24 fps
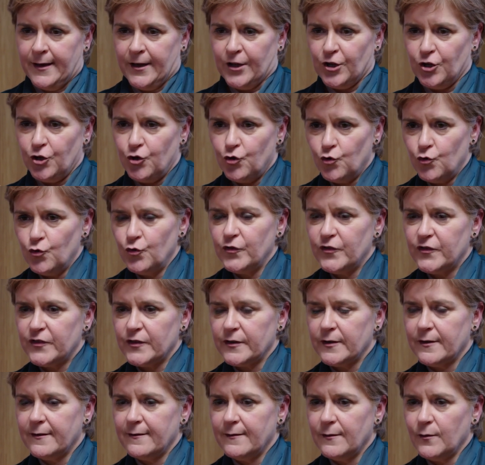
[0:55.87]
use
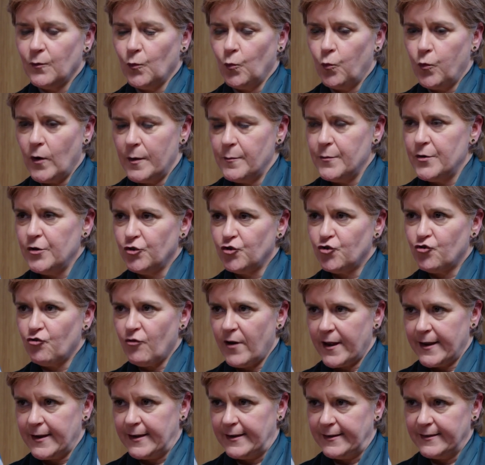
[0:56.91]
women's
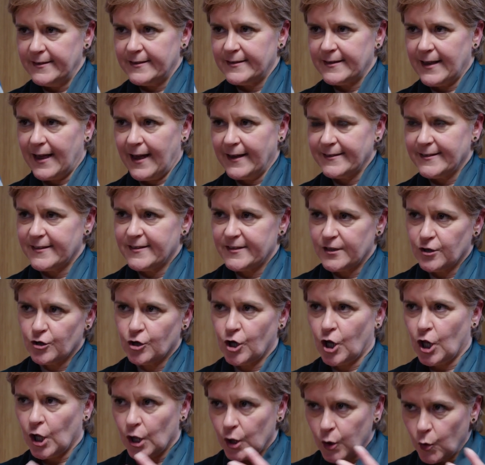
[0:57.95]
rights as a sort
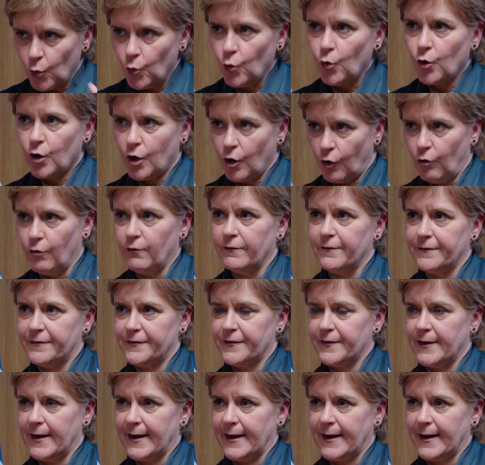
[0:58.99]
of cloak of